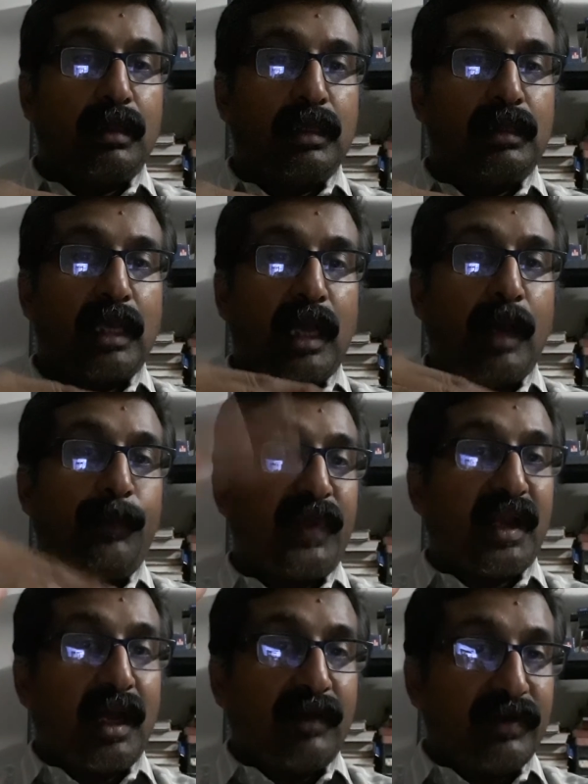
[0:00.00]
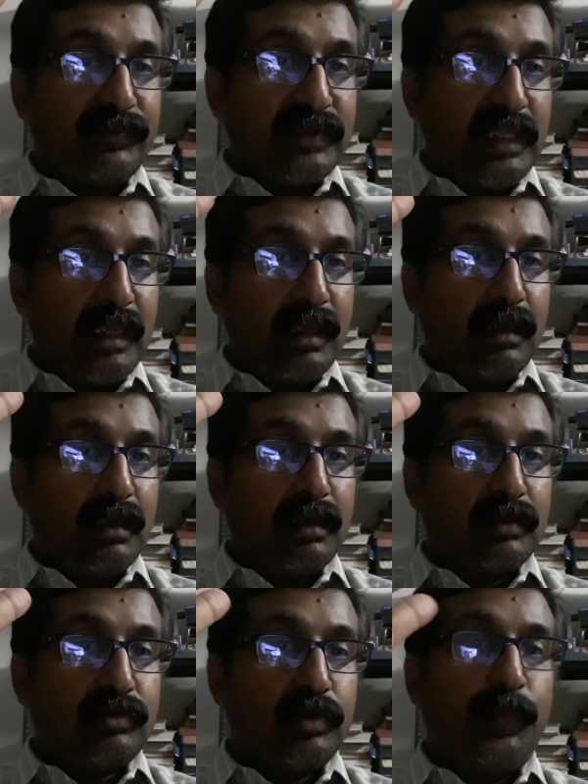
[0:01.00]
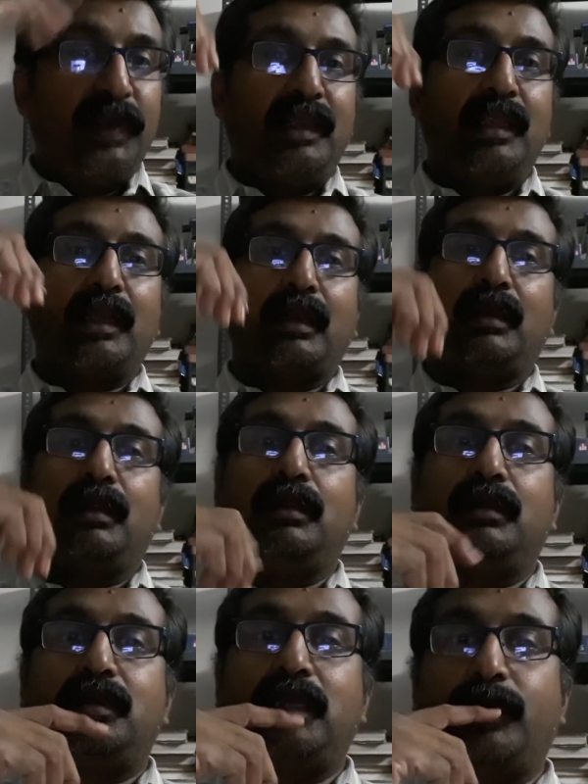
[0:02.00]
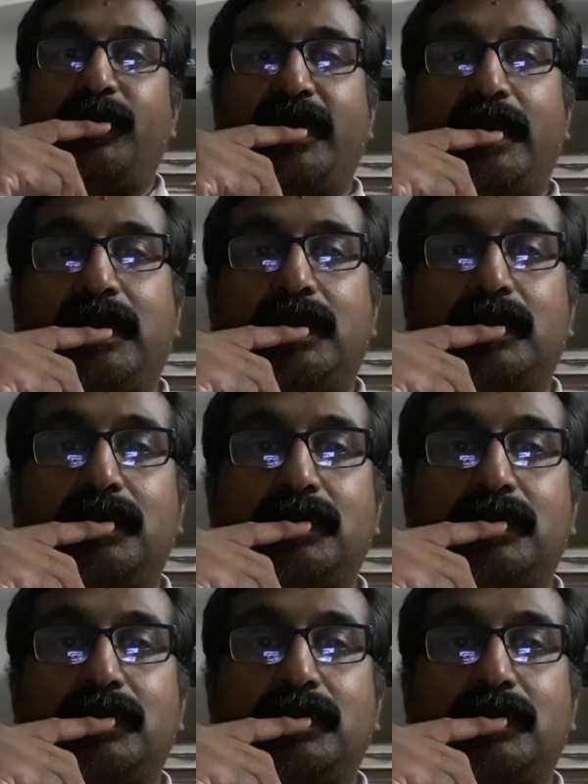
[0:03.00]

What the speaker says: in the upper half of the superior turbinate.